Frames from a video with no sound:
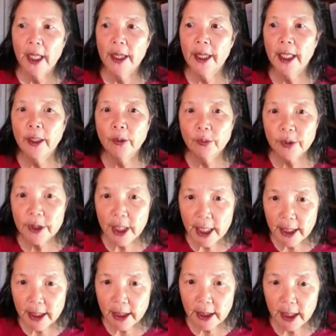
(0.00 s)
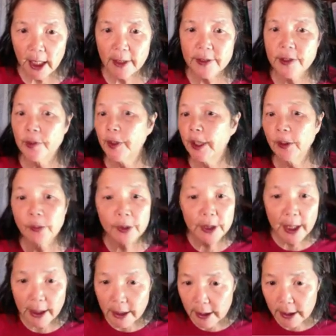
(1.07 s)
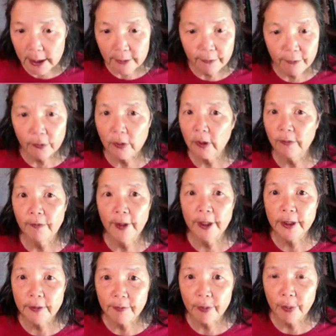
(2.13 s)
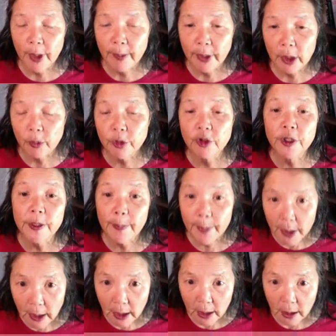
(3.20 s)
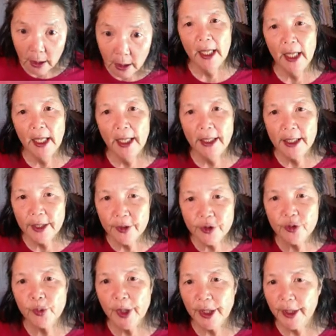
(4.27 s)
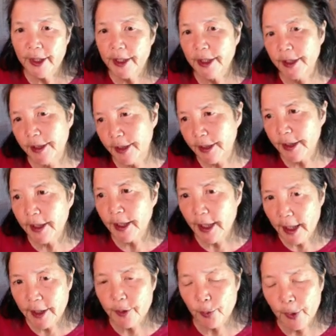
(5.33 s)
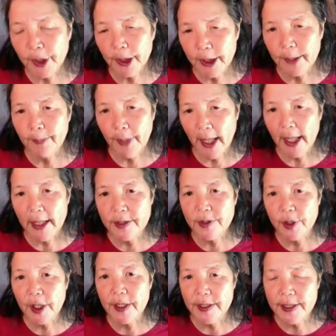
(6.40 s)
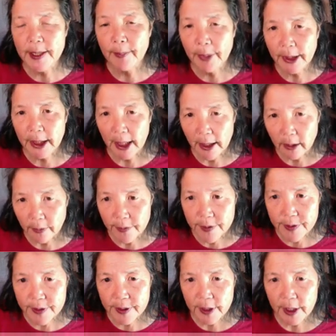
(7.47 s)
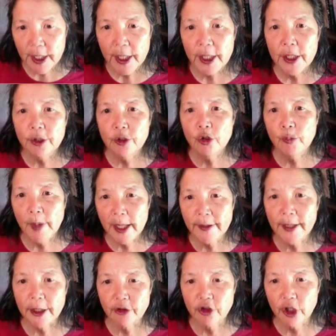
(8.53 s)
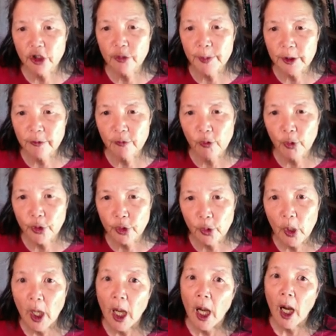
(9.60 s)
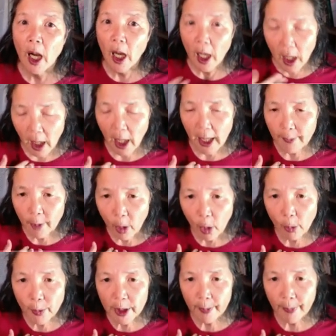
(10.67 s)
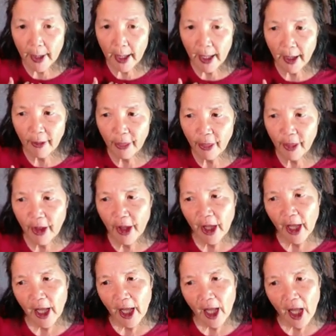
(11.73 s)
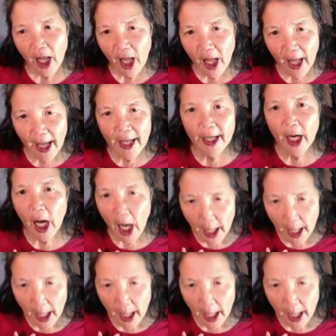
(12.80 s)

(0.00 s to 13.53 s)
they don't take it, and so they don't get the full effect of the remedy, which is a pity. And here's where it really pays to get somebody else to make that judgment for you. I'm a homeopath, and